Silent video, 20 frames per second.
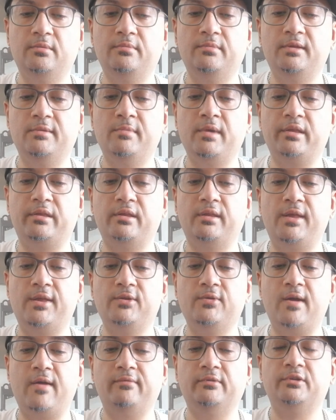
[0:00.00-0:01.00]
the method that
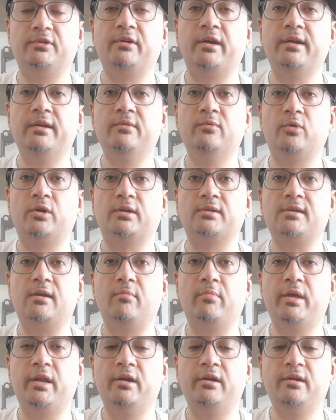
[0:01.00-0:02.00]
you haven't tried works
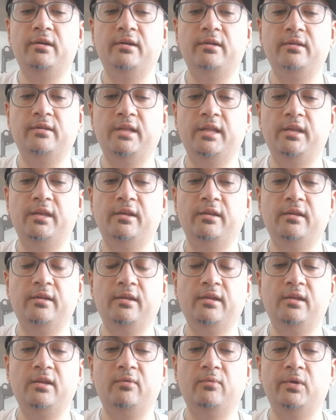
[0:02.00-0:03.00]
out better than
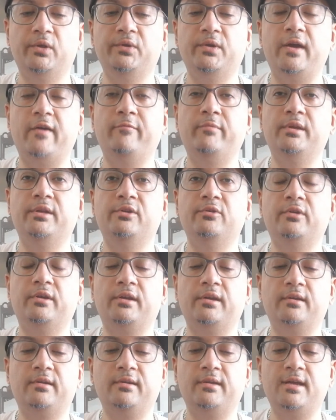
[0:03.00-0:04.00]
what you have been doing.
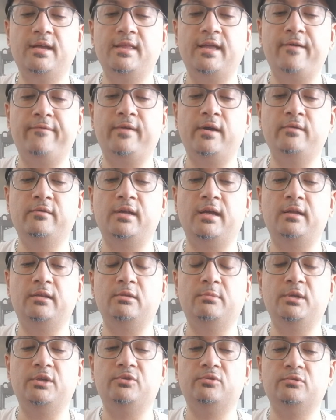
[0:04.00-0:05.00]
And I found that to
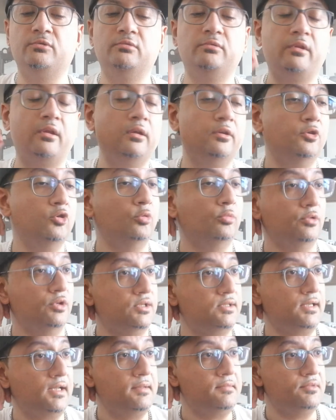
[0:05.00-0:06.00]
be true
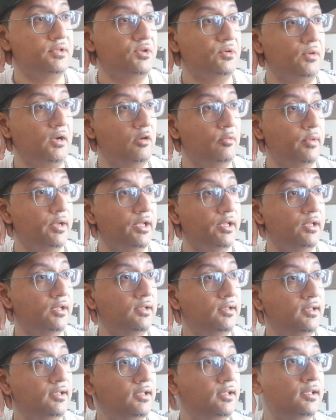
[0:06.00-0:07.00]
numerous times throughout
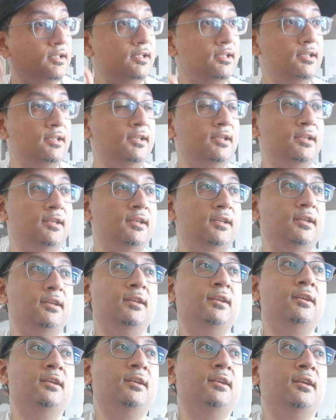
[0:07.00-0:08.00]

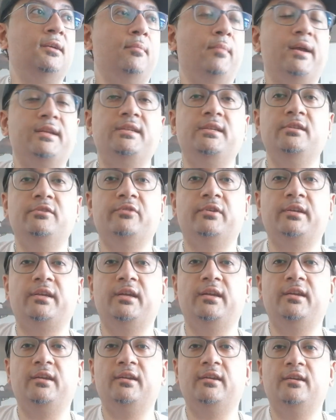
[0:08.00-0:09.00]
my tea
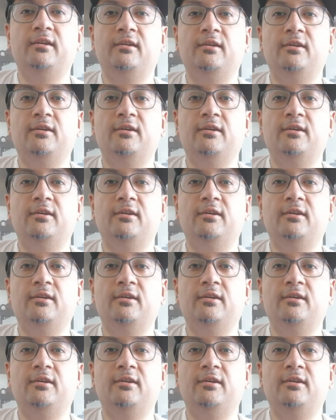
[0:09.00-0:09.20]
drinking